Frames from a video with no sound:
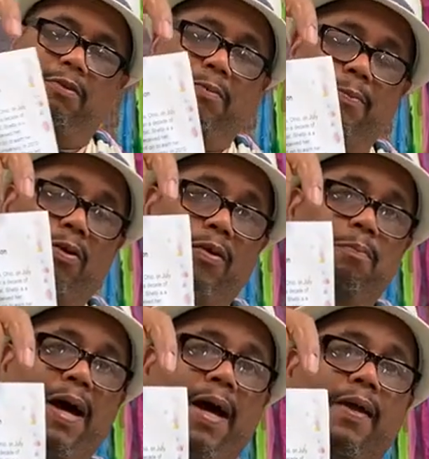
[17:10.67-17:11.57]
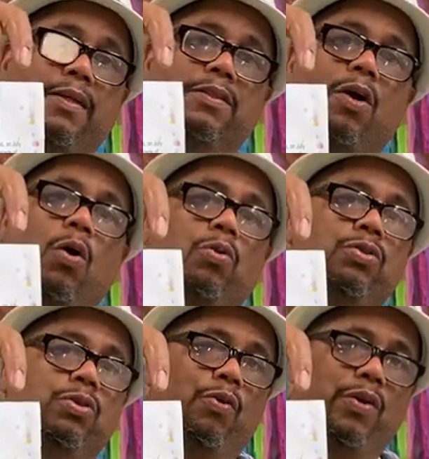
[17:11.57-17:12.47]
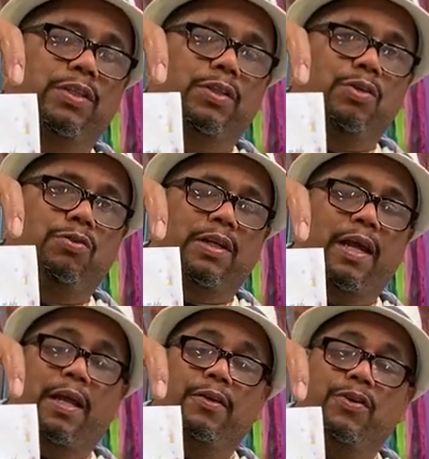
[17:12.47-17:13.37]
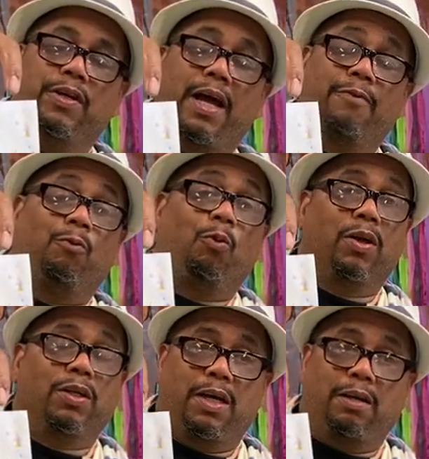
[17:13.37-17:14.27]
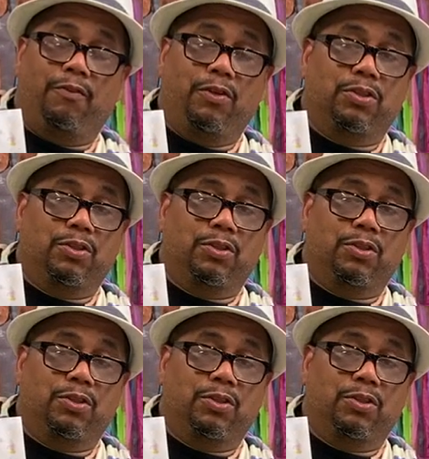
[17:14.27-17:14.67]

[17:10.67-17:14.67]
Remember, on the back is the whole story, so you can have work done for your